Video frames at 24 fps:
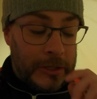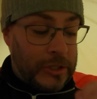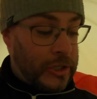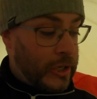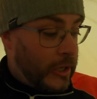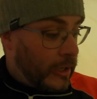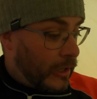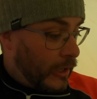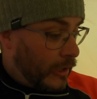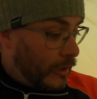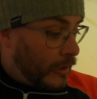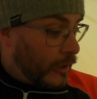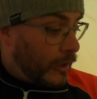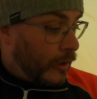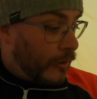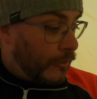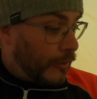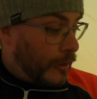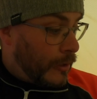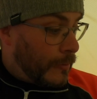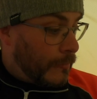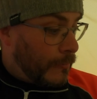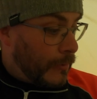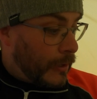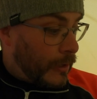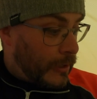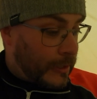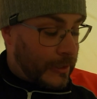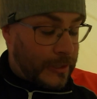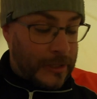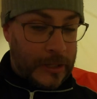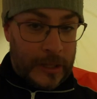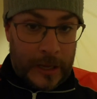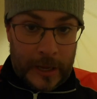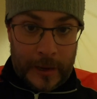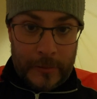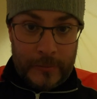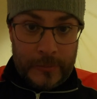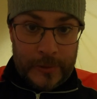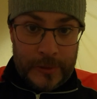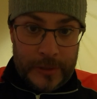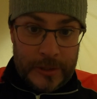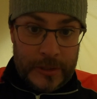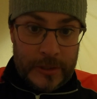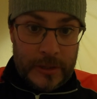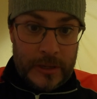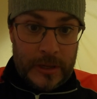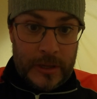chicken curry, because that
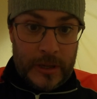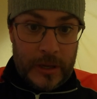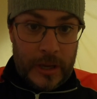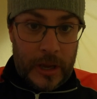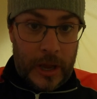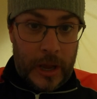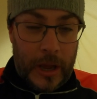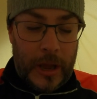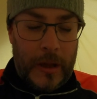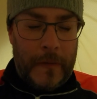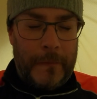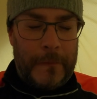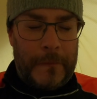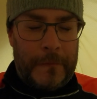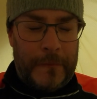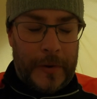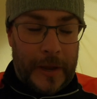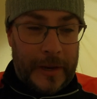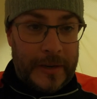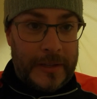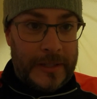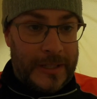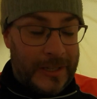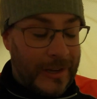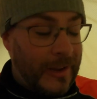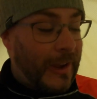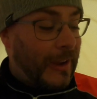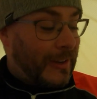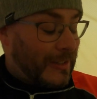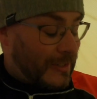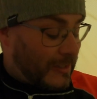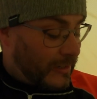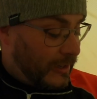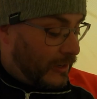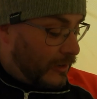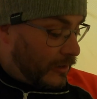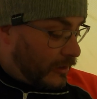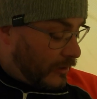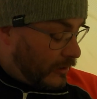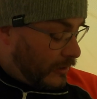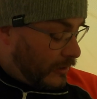was fantastic.